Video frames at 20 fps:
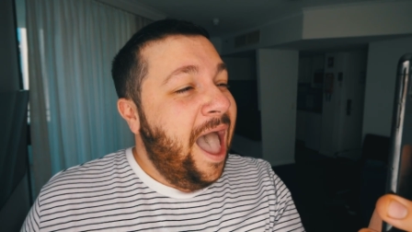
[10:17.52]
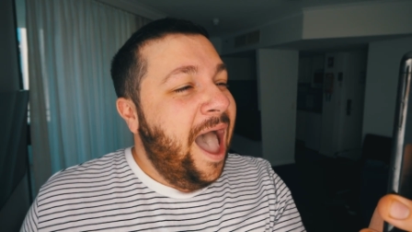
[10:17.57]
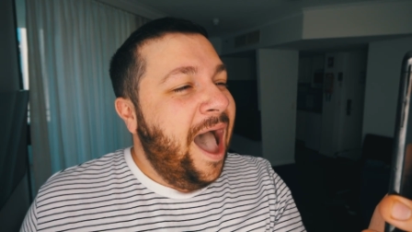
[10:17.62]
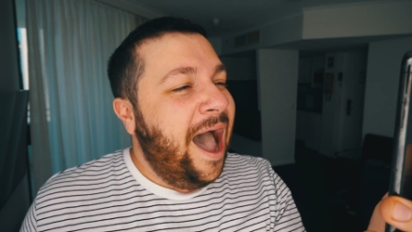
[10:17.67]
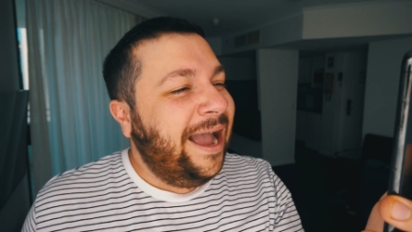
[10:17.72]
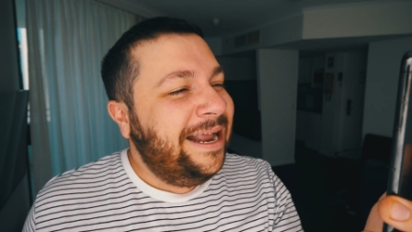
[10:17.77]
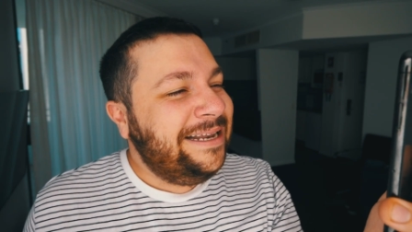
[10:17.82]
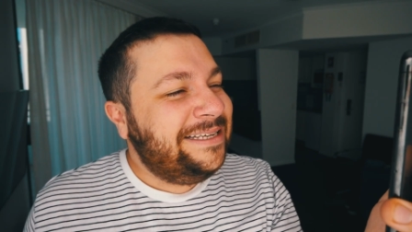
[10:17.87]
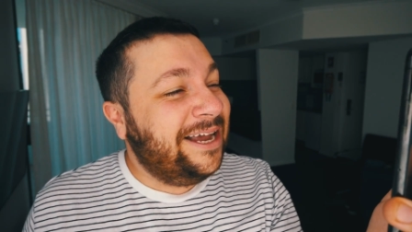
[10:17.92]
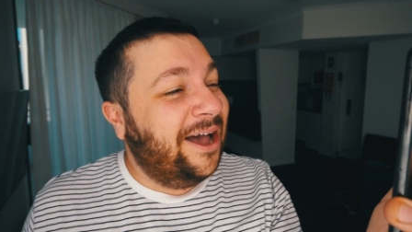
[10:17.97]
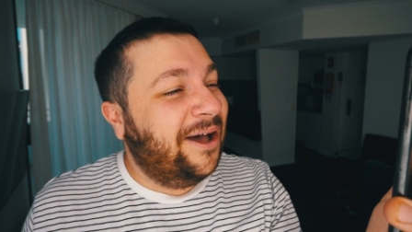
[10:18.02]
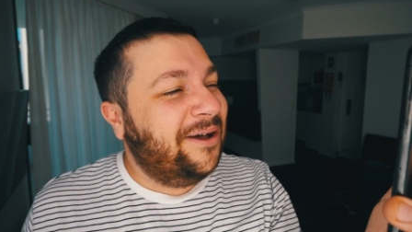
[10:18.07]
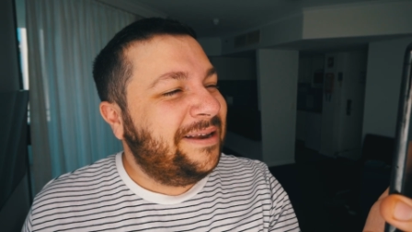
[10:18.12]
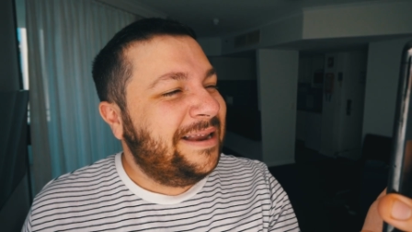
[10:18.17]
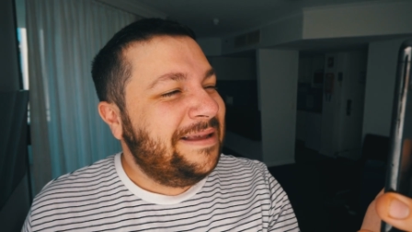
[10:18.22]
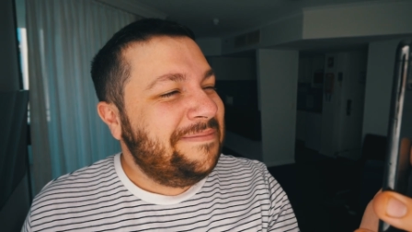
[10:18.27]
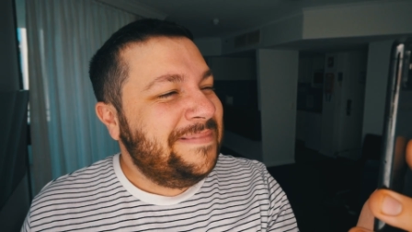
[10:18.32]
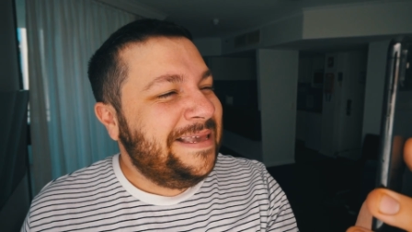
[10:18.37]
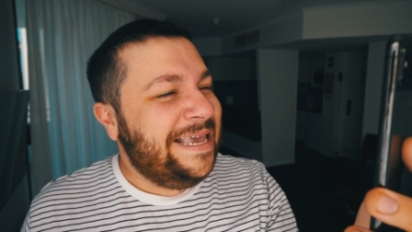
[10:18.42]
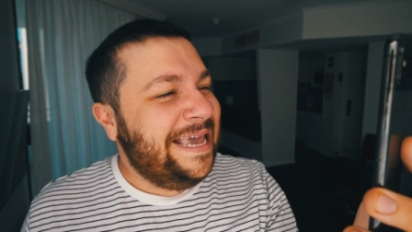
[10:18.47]
I told
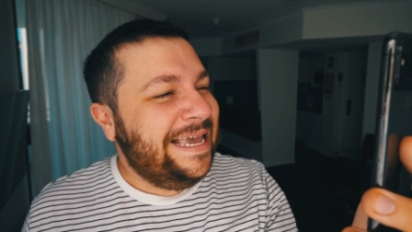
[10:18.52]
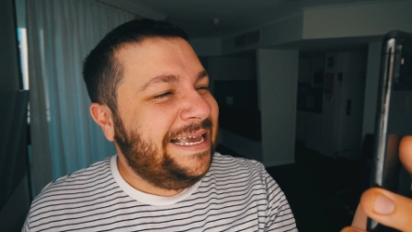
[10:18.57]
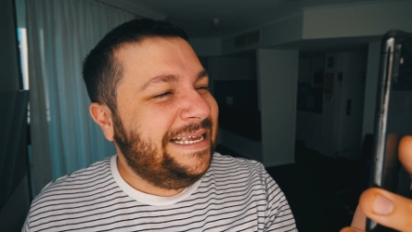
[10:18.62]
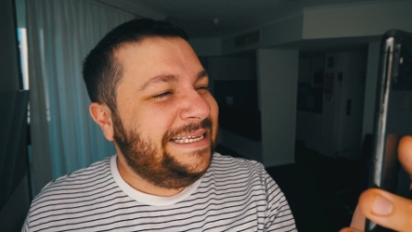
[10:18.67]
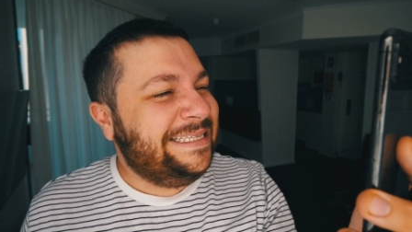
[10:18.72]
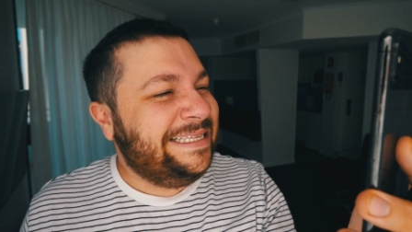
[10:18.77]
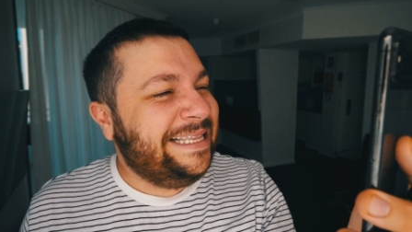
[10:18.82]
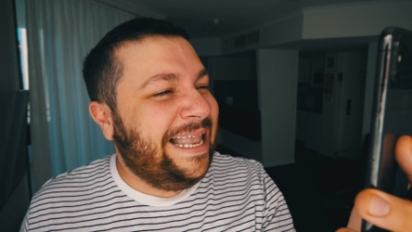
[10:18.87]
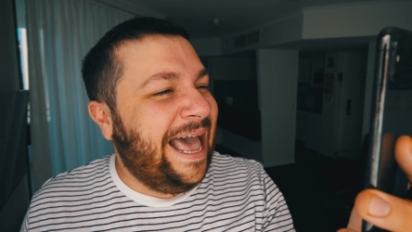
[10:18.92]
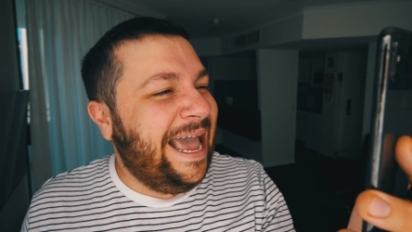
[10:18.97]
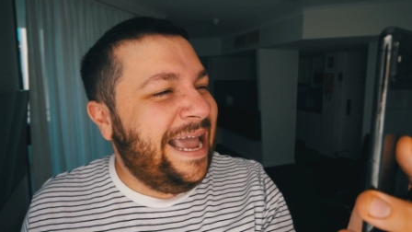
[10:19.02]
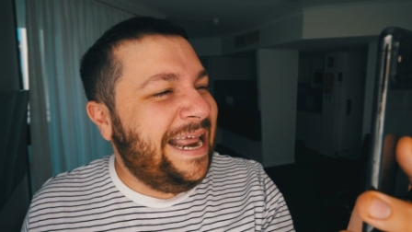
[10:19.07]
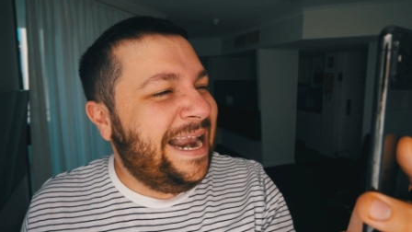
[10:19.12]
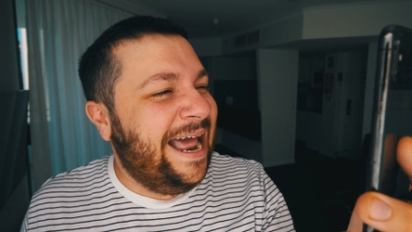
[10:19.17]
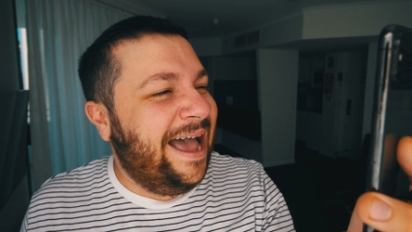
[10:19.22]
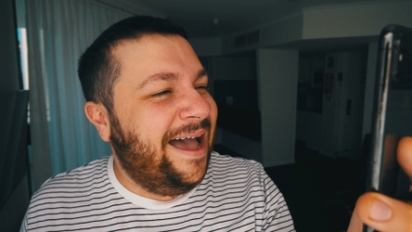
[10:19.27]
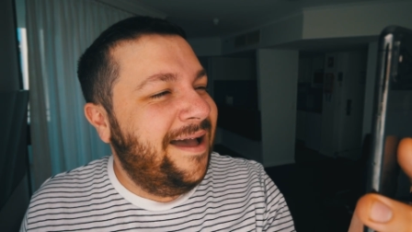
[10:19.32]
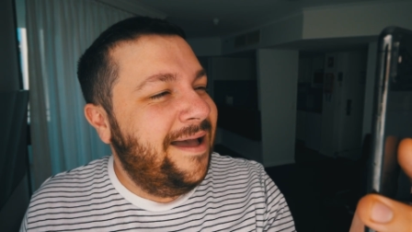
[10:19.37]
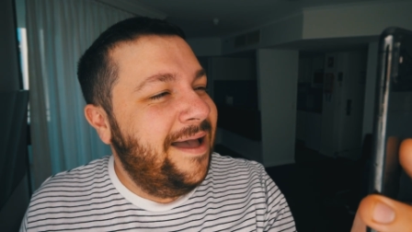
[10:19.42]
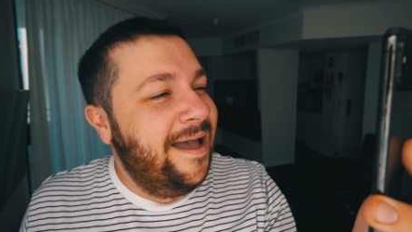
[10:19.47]
him years
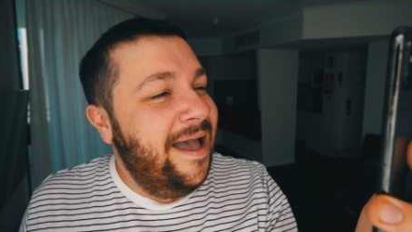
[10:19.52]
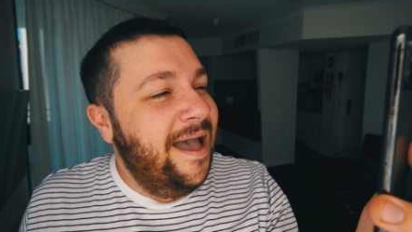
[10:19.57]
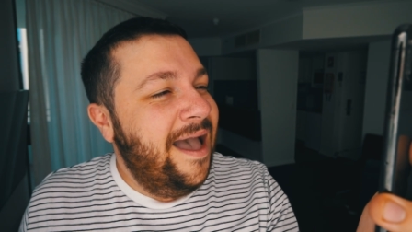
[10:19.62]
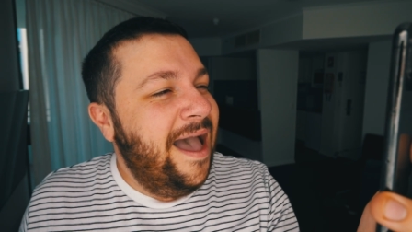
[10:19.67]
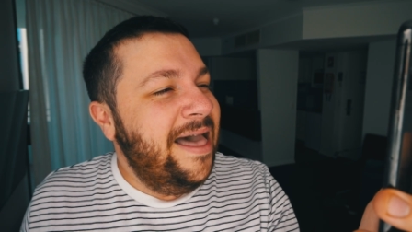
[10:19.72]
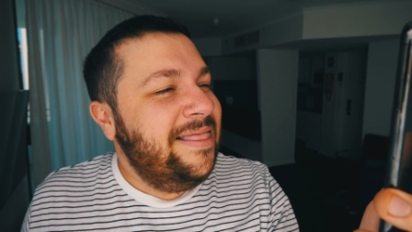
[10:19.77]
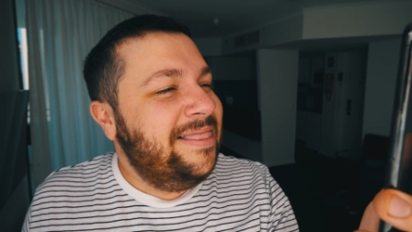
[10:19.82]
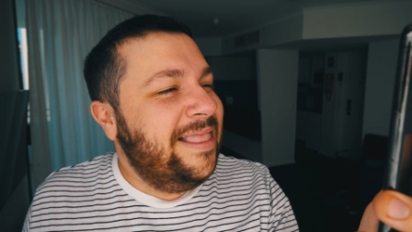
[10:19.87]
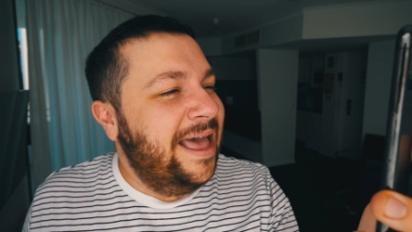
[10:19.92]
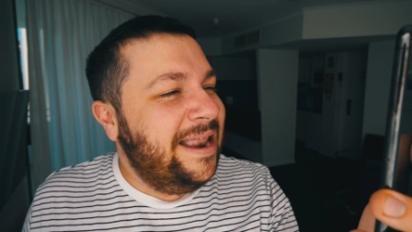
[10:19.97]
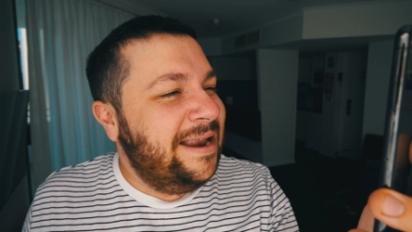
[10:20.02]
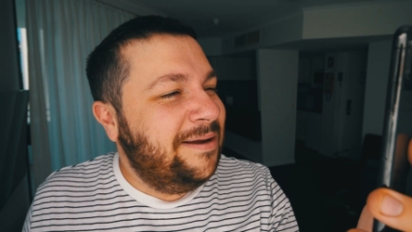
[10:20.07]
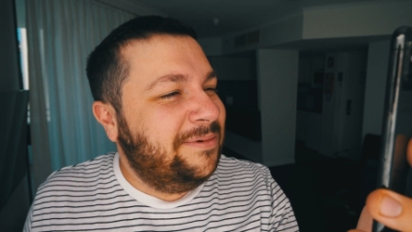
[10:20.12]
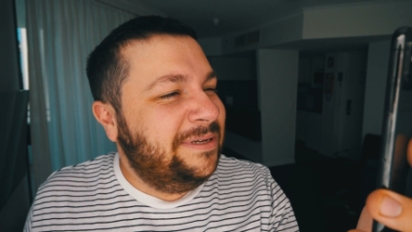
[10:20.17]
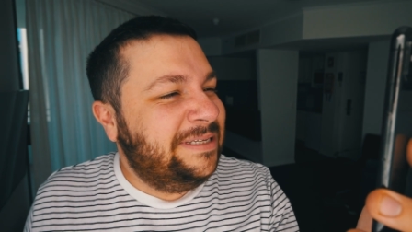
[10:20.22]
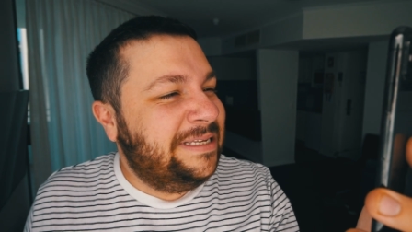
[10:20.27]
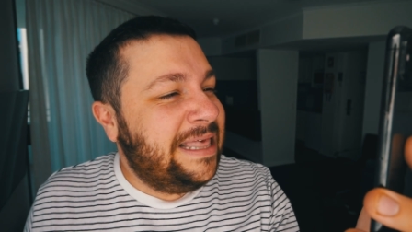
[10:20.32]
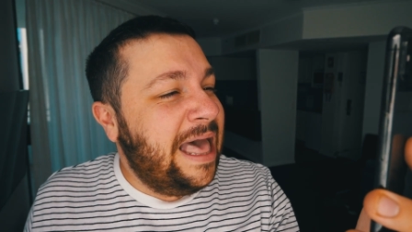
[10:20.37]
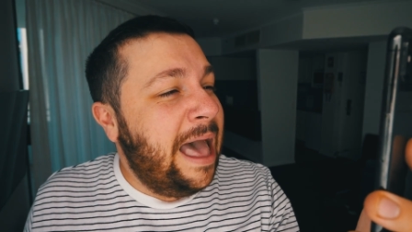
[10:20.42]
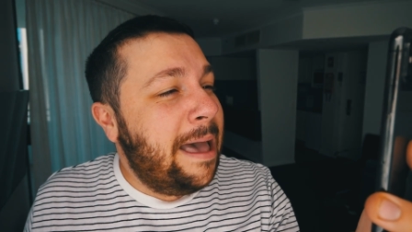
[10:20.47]
later, and that it
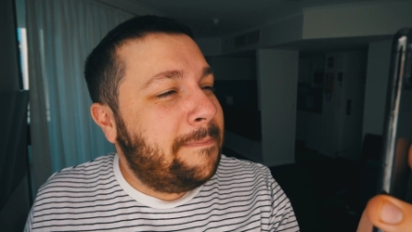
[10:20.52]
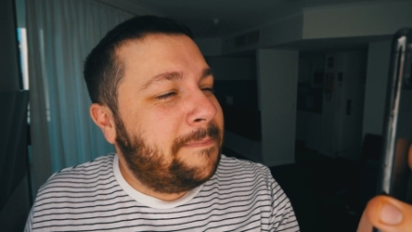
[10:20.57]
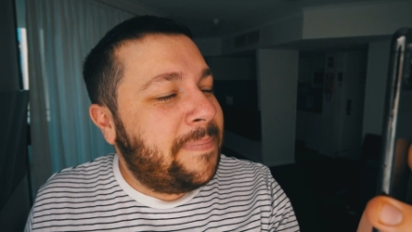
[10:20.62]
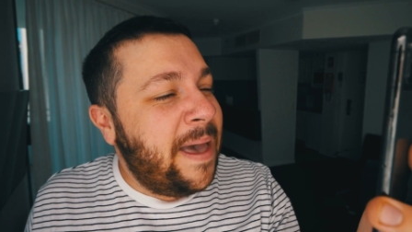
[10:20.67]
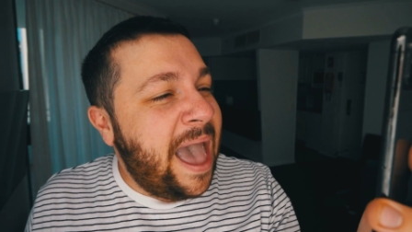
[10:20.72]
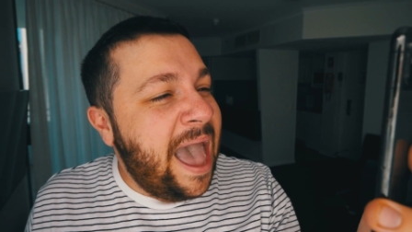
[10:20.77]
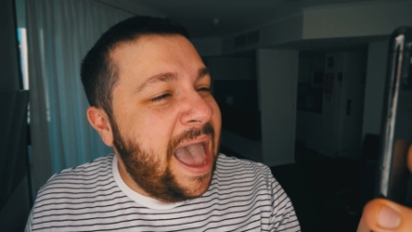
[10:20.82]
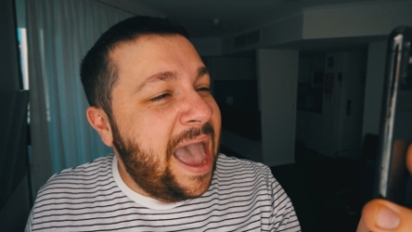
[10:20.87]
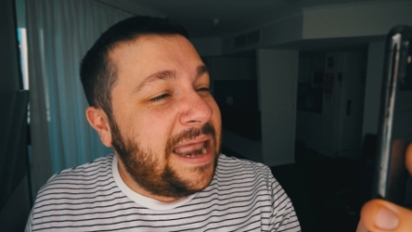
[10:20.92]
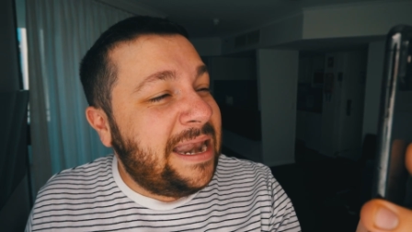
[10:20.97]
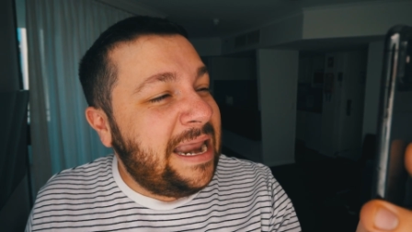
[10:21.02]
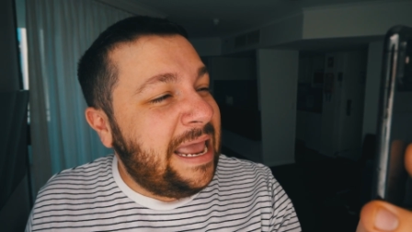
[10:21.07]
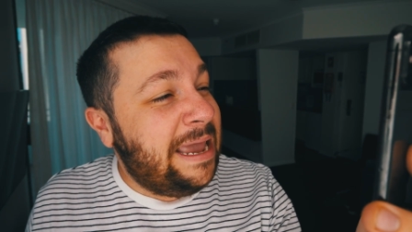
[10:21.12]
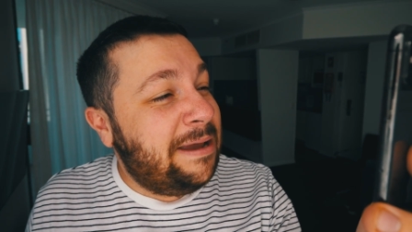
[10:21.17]
was that bad.